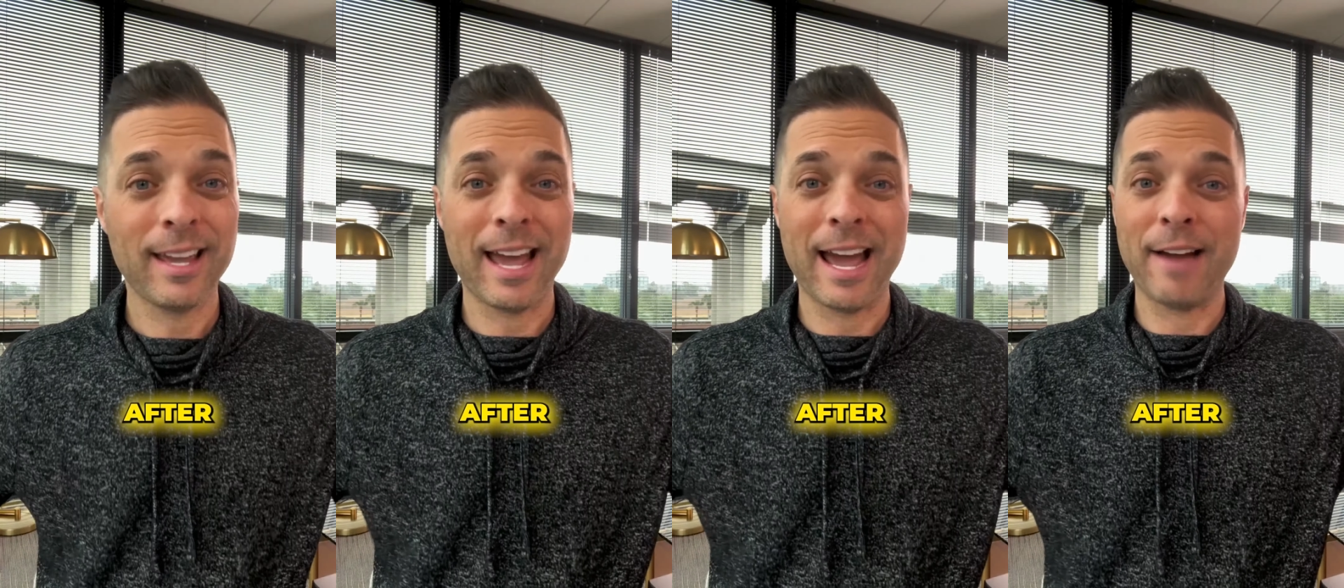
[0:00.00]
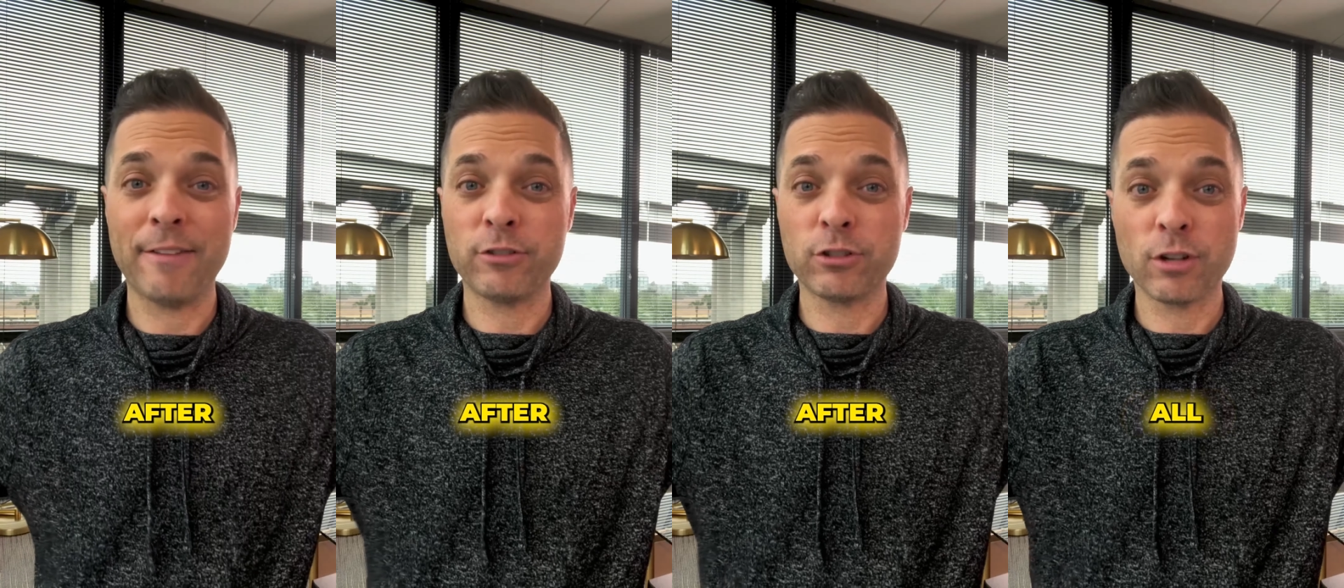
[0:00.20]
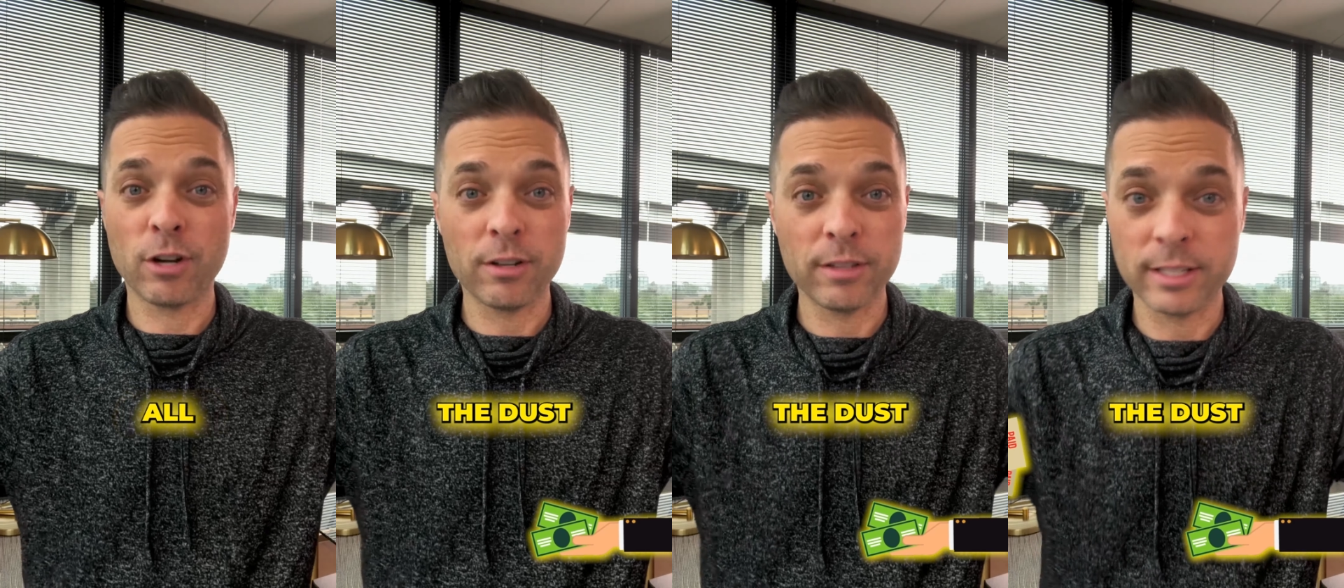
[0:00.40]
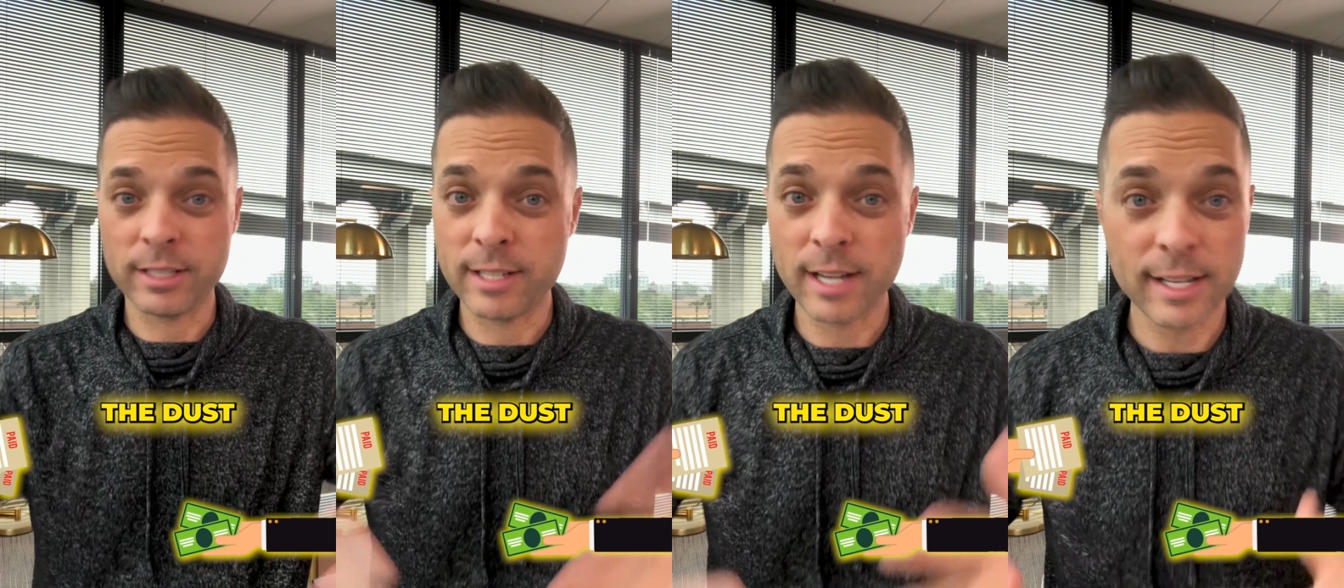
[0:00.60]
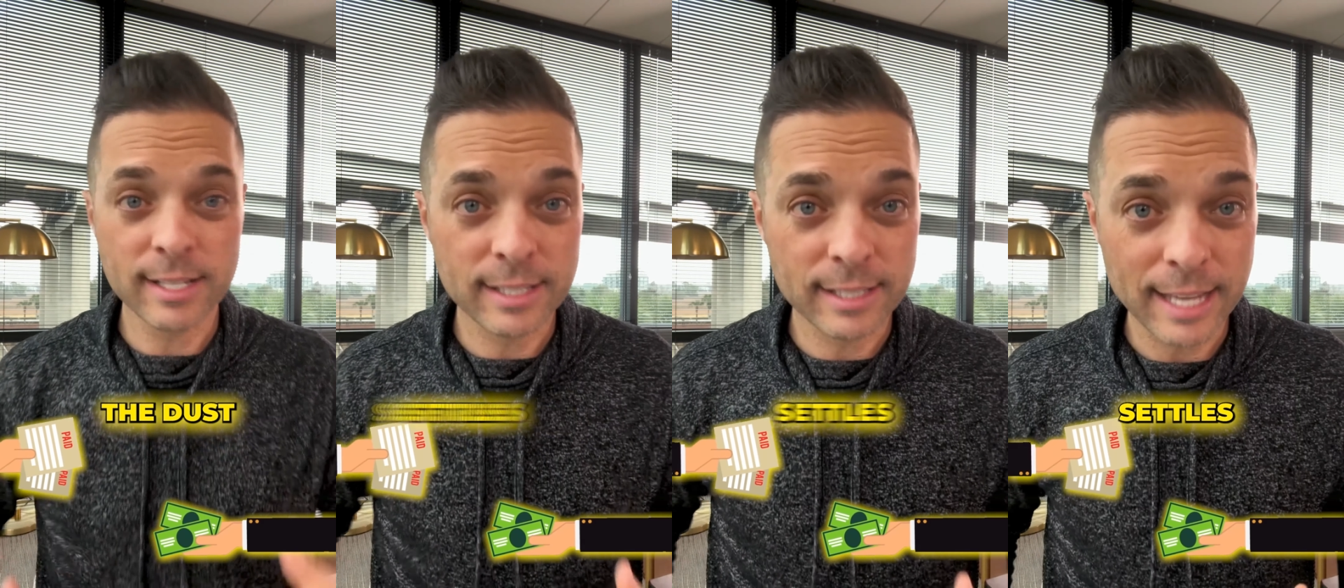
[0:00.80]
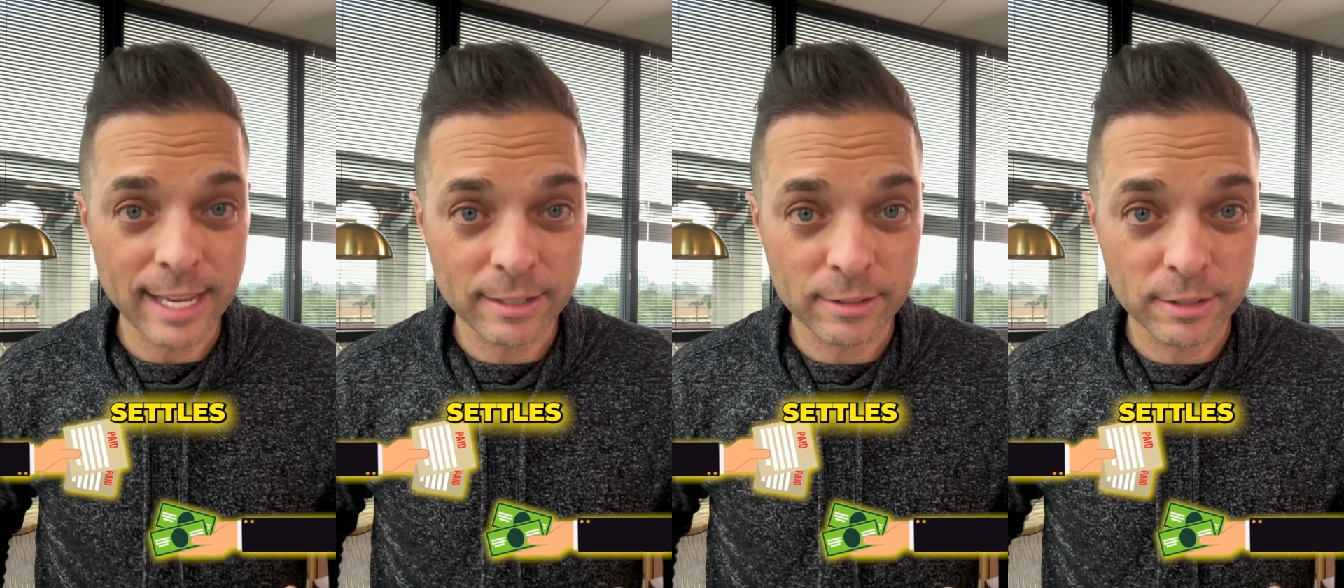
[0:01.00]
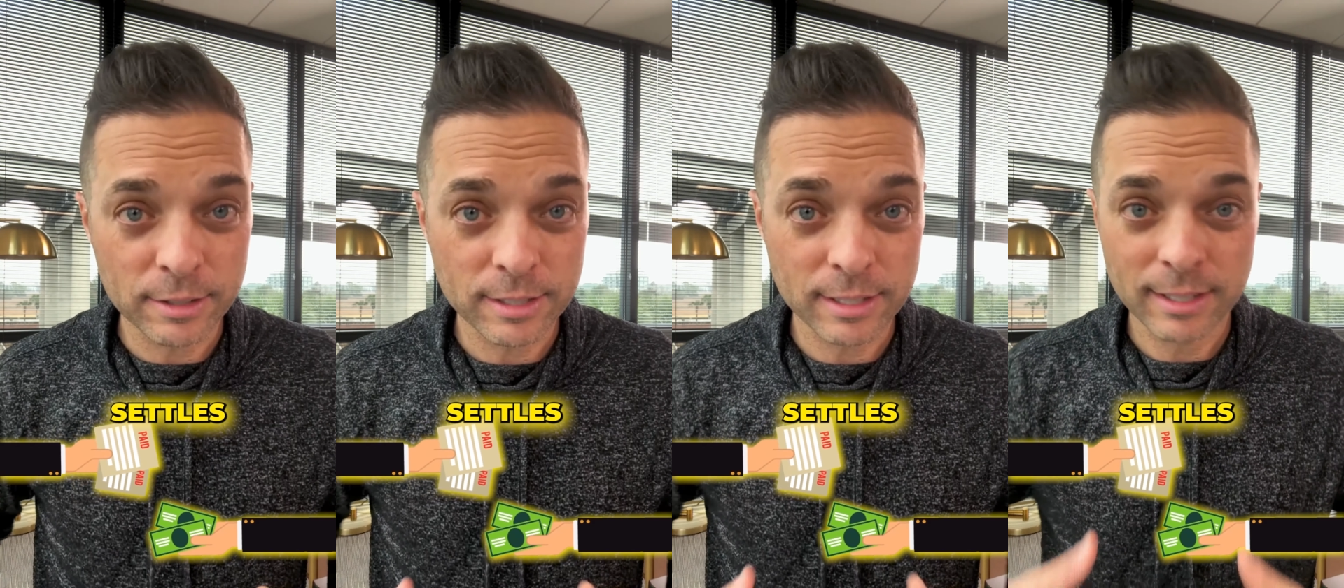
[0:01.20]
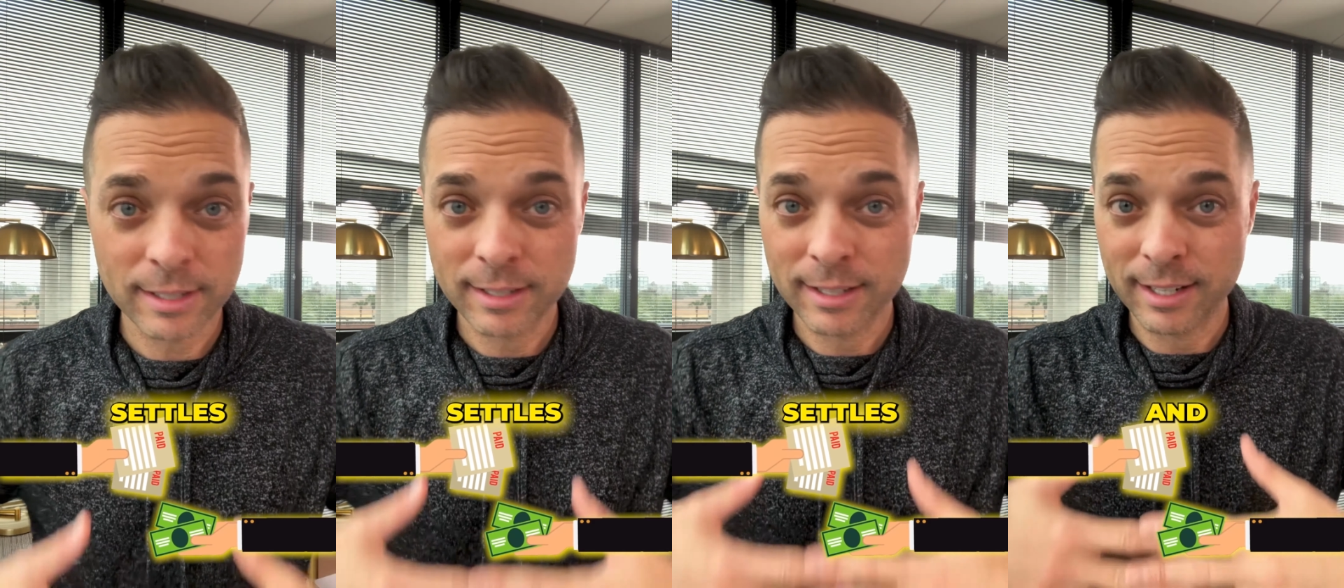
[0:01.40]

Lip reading: After all the dust settles